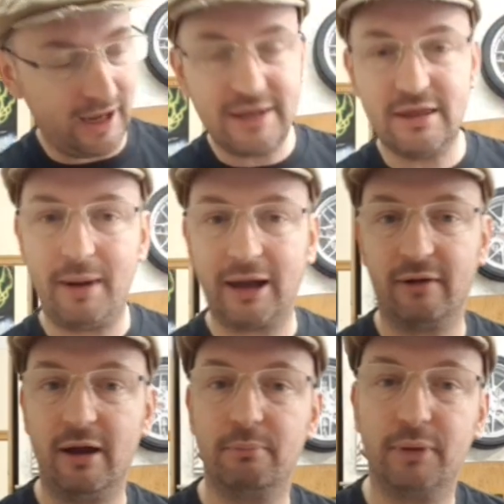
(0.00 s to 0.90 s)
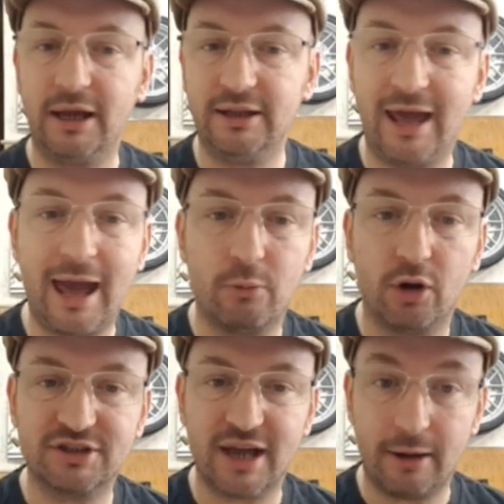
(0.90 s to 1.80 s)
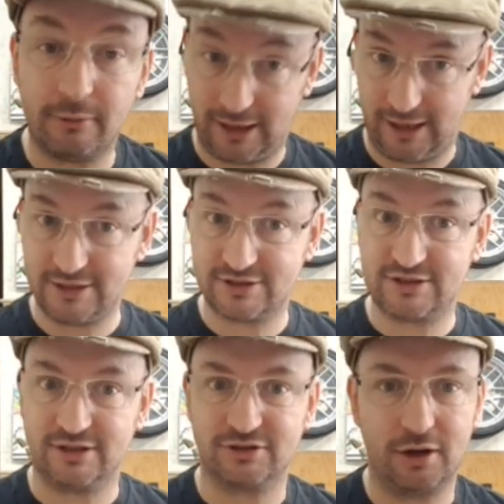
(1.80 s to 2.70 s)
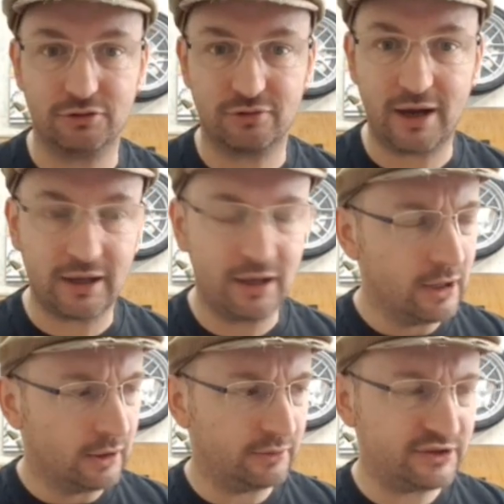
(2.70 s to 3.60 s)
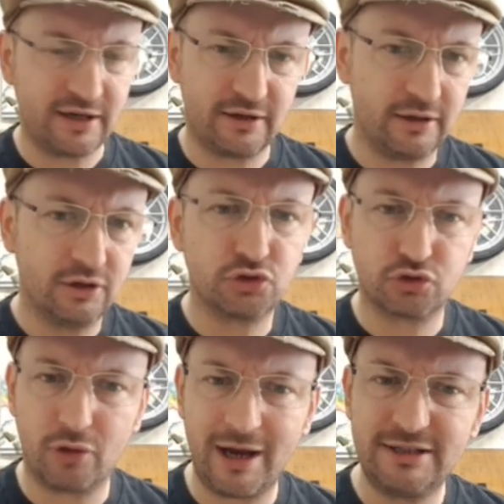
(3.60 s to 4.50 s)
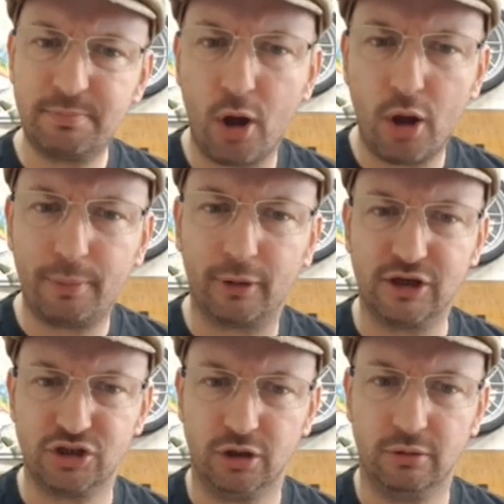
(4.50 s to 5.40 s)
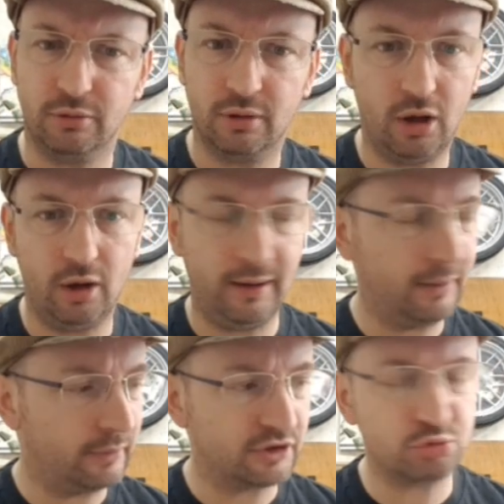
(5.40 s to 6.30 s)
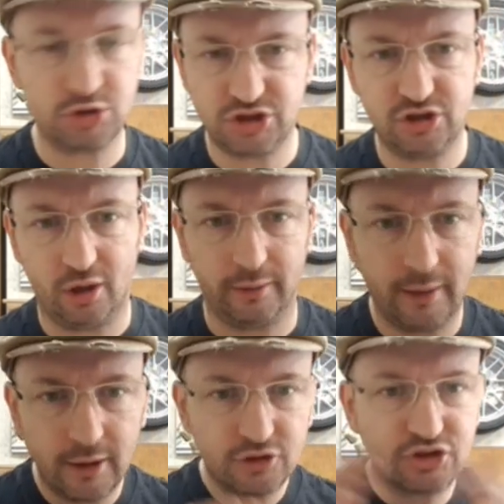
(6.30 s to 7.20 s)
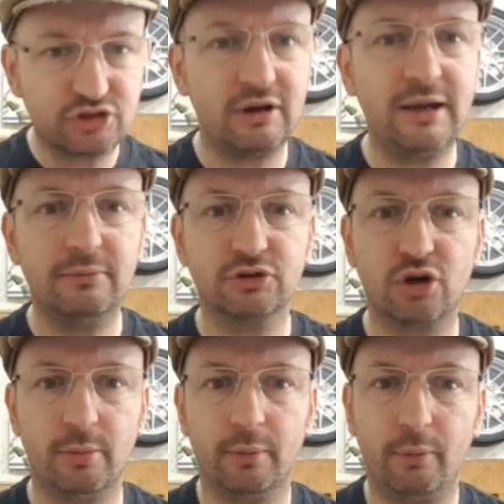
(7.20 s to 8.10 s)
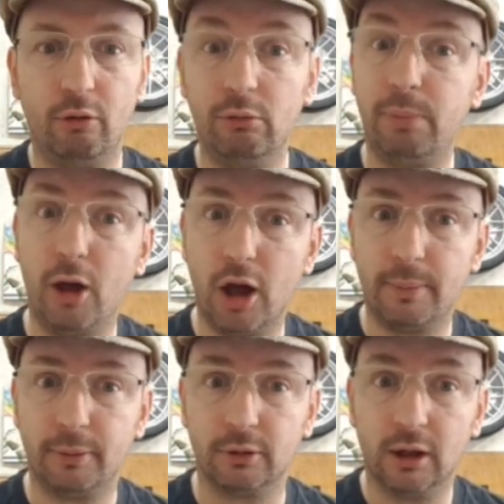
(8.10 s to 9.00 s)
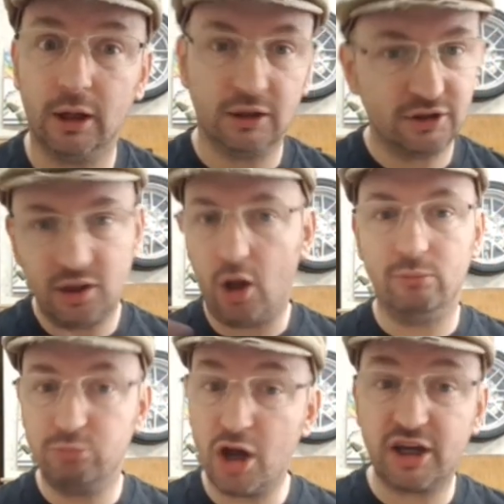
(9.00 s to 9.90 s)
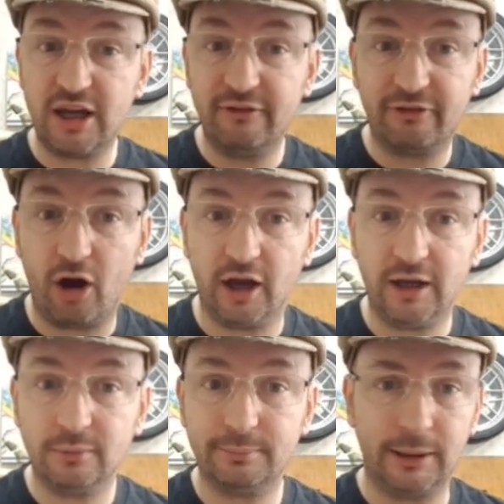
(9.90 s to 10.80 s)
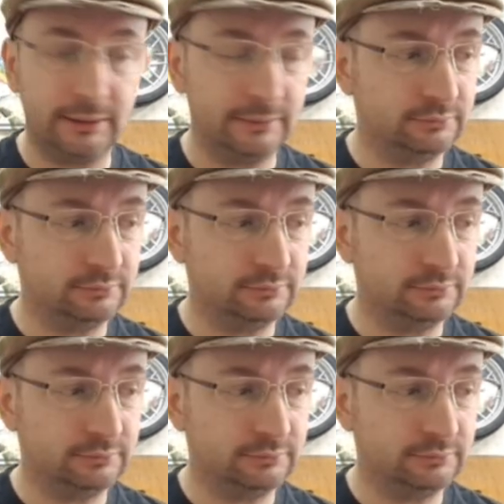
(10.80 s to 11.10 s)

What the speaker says: In the background playing the AY sound is the toast rack, which had a strange purple issue earlier. When I switched it on, the screen was coming up all purple. Working fine, but